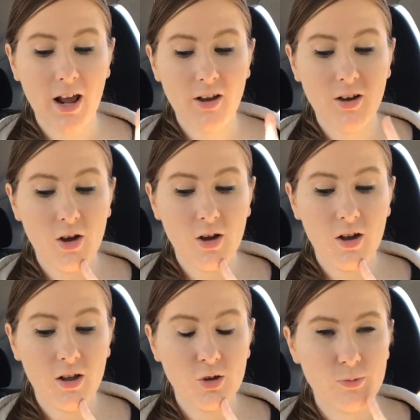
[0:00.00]
But
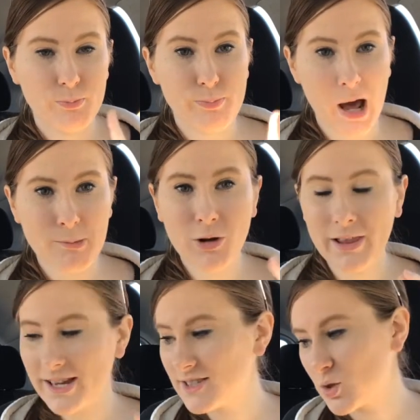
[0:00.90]

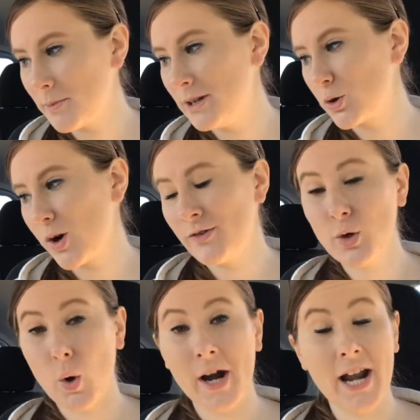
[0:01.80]
Pottermore likes to sort me into
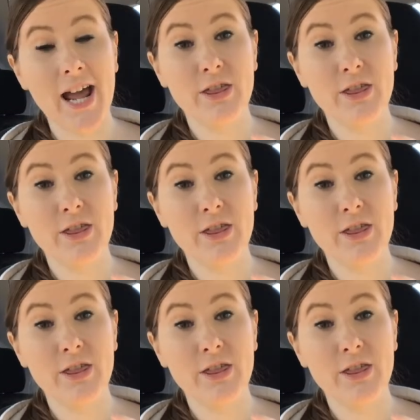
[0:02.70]
Gryffindor,